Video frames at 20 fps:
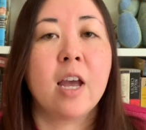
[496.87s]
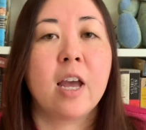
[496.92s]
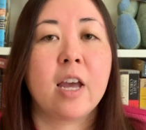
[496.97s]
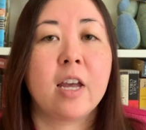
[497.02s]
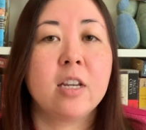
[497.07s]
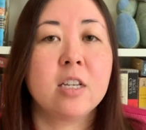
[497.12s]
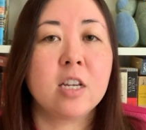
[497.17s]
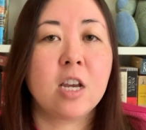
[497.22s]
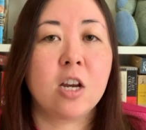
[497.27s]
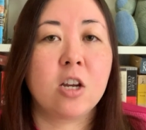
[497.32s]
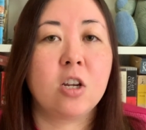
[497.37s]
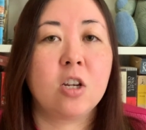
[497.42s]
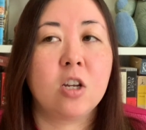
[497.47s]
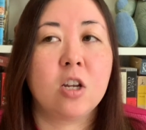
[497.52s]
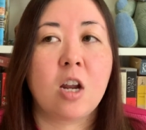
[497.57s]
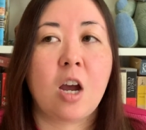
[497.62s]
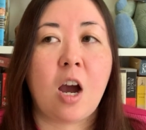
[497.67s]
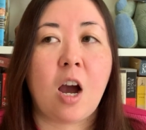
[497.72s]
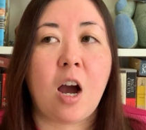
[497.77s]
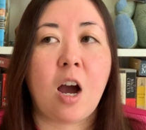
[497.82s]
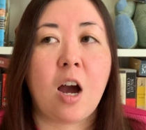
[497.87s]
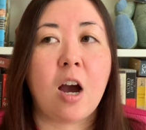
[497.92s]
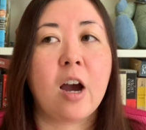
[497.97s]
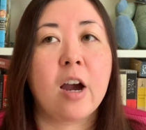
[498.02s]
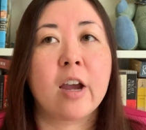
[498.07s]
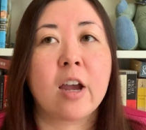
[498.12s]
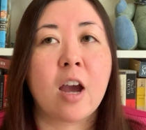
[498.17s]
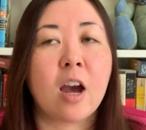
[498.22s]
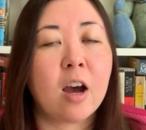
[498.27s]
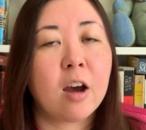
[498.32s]
and yet
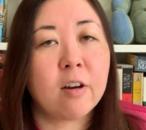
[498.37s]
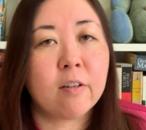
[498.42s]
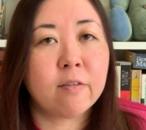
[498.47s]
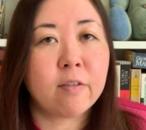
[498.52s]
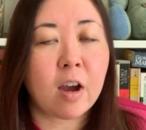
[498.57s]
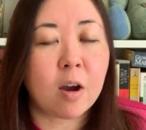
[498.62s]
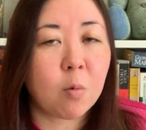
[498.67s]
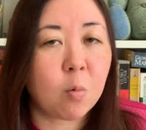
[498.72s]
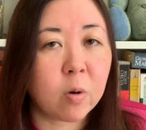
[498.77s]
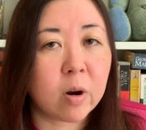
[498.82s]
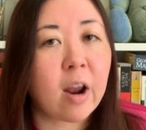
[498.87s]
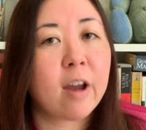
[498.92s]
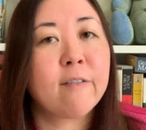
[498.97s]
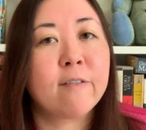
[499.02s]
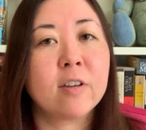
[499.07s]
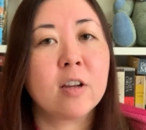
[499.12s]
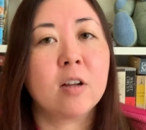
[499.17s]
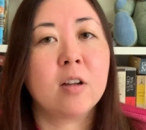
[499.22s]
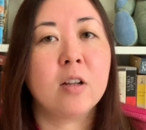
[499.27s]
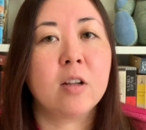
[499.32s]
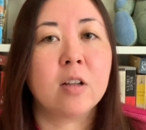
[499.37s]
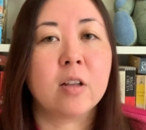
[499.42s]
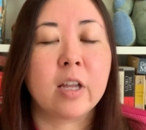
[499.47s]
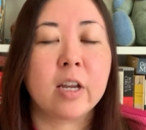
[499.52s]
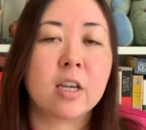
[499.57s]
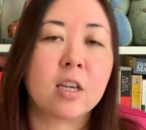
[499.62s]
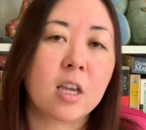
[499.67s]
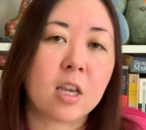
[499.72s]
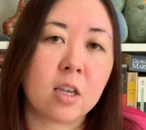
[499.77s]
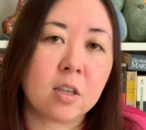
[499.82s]
I have what I feel
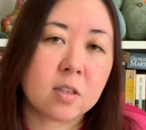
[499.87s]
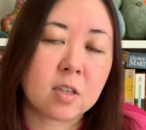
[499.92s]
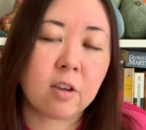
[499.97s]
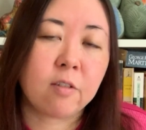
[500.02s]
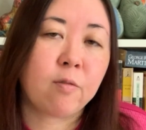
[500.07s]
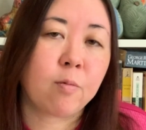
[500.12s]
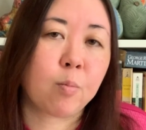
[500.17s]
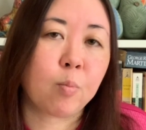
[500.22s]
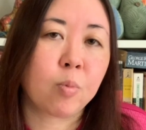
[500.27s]
like is a